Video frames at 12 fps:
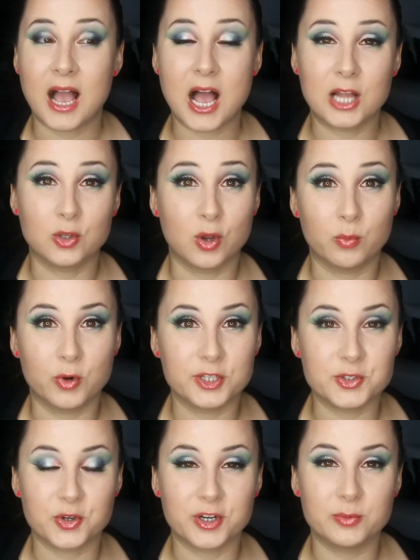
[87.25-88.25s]
a lot more
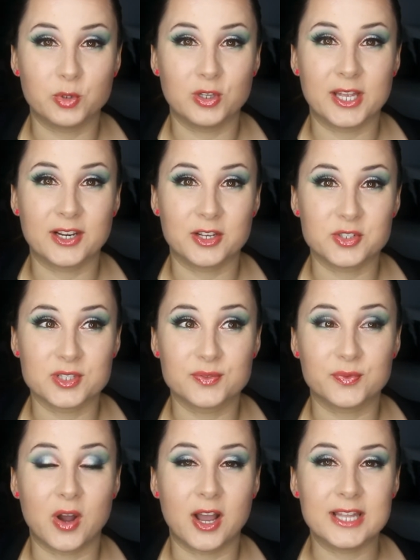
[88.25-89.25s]
enjoyable, and I just
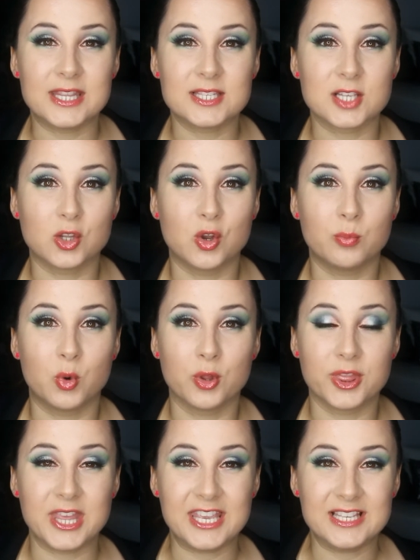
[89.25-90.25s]
find there's a lot more
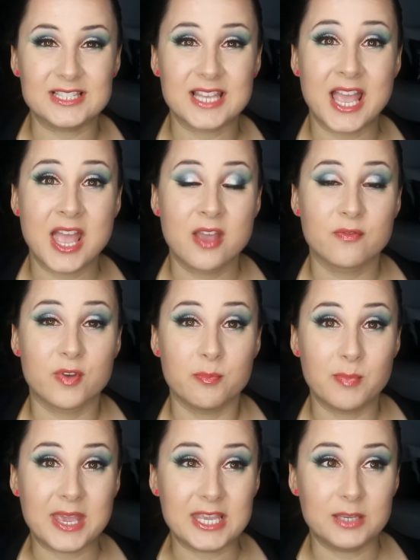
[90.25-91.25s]
things for
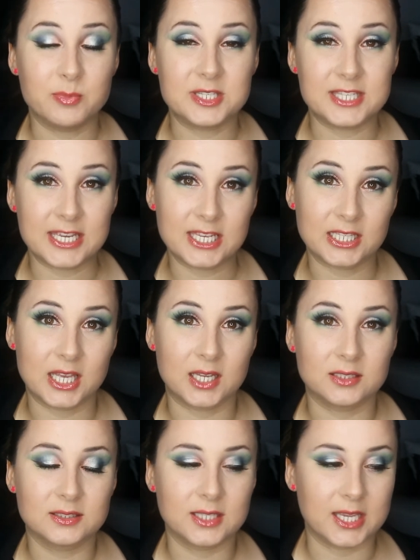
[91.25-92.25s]
me in
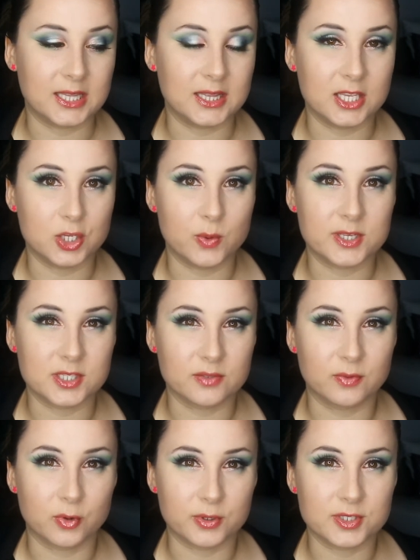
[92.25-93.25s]
particular in the US
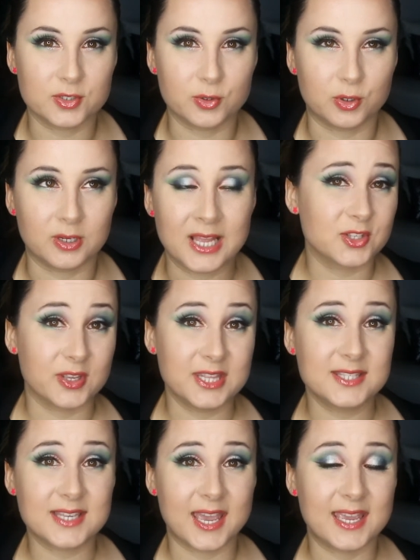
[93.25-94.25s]
Sephora store. So in
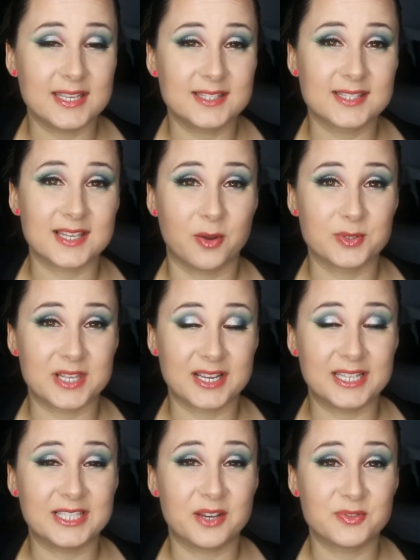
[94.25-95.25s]
this case, I was
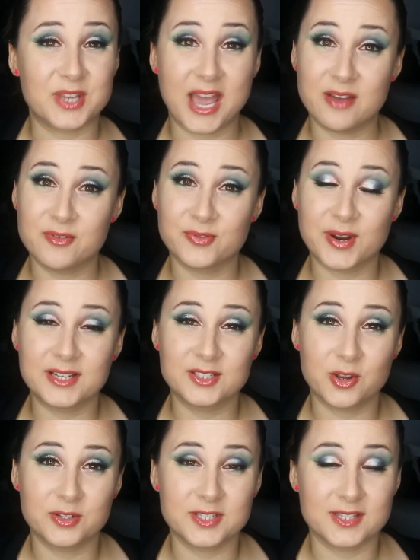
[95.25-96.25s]
lucky enough to have a friend
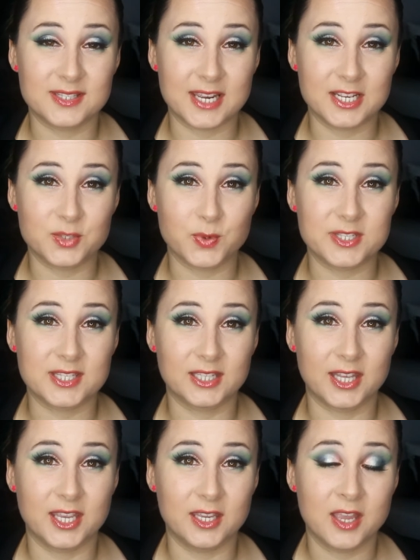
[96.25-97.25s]
go to the States
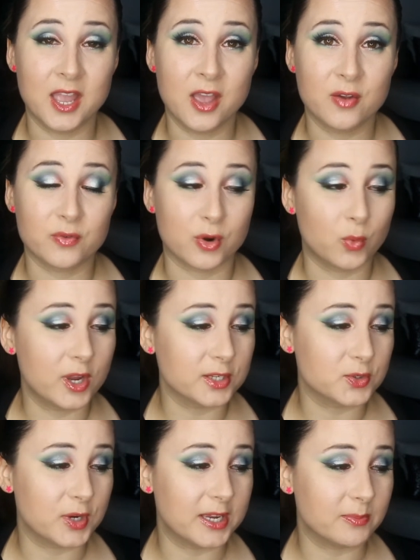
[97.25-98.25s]
recently for a work
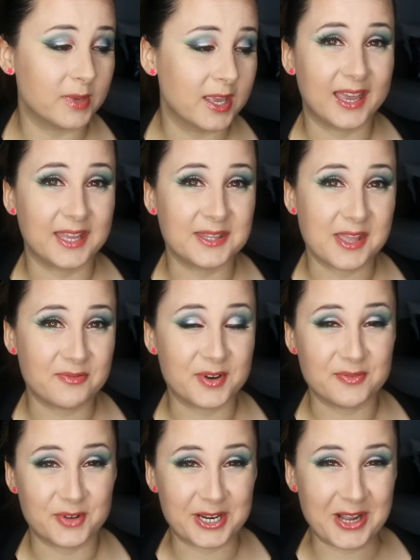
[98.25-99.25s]
trip, and that
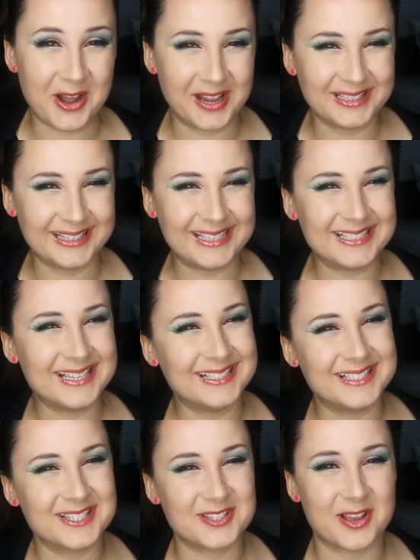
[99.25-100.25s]
friend very kindly
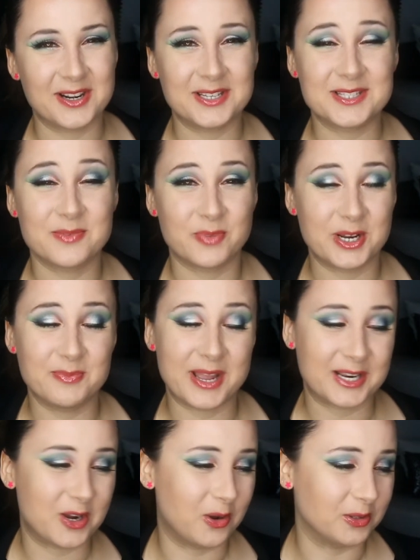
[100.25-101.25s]
decided to bring
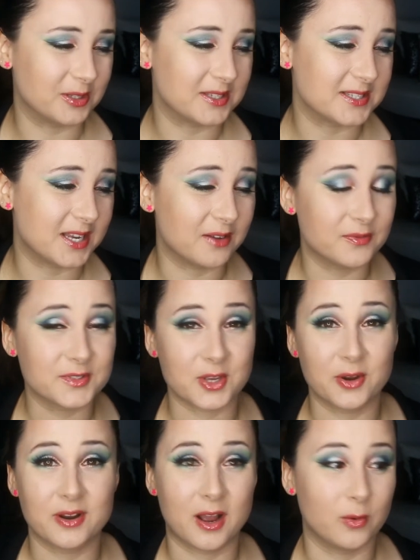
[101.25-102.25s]
back a whole lot of stuff.
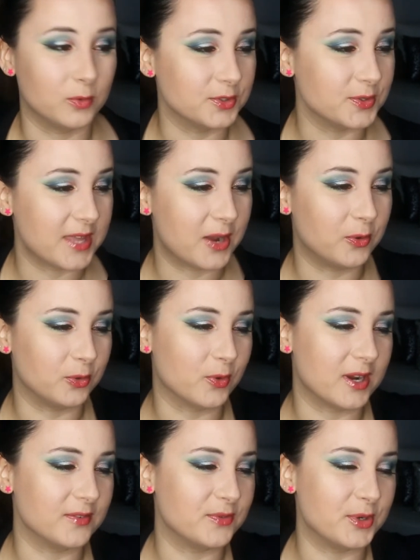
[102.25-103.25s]
So I will do that haul
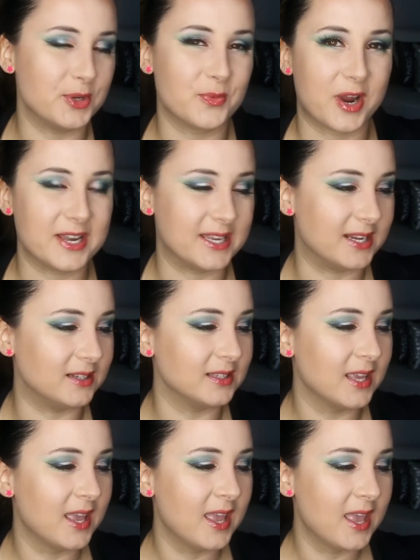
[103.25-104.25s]
right for you right now.
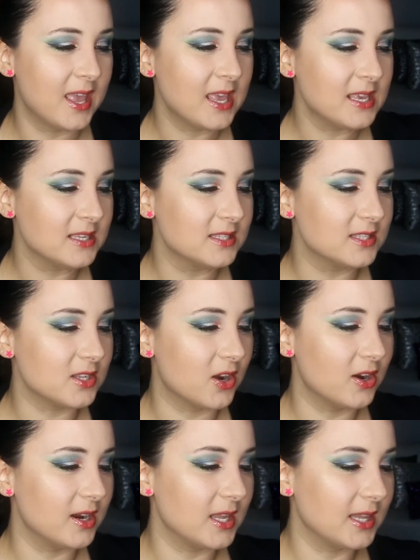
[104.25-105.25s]

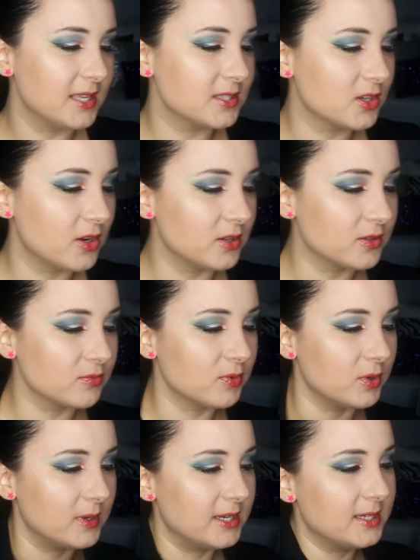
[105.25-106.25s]
So let's go
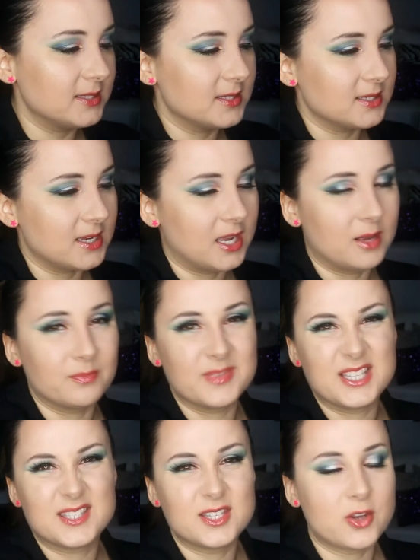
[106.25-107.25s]
through it.
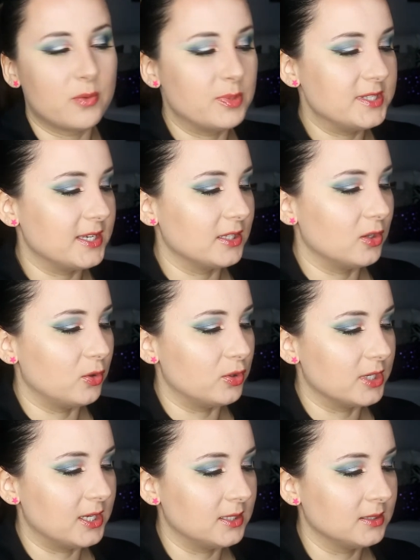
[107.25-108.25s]
It's in no particular
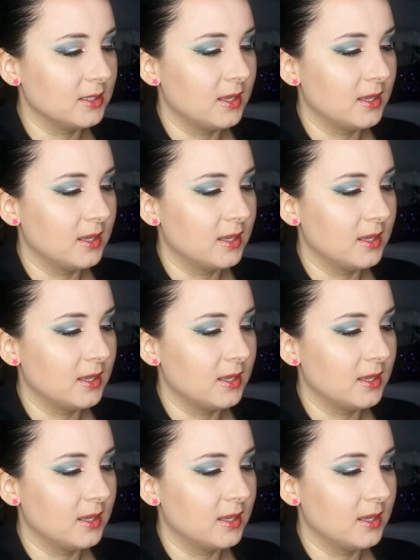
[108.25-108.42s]
order.